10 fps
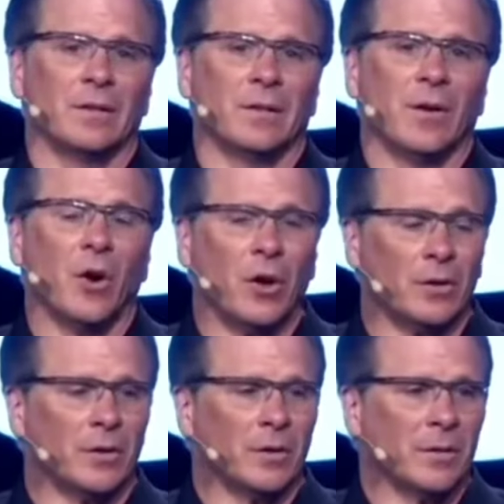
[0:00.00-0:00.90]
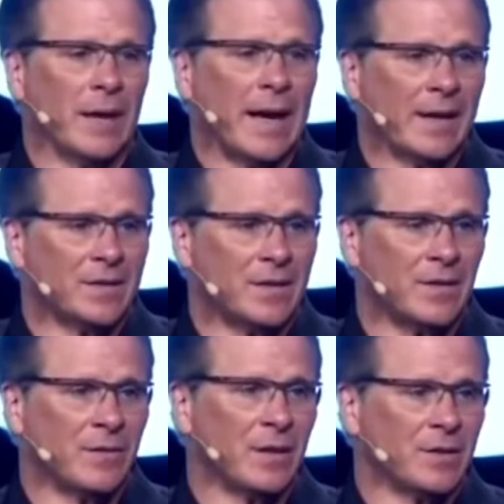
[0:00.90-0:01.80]
all
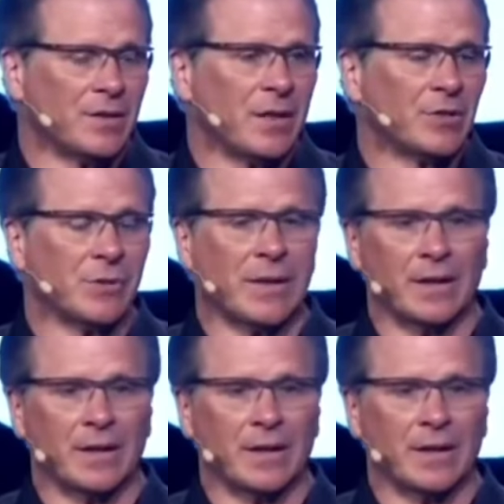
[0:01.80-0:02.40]
activity, sexual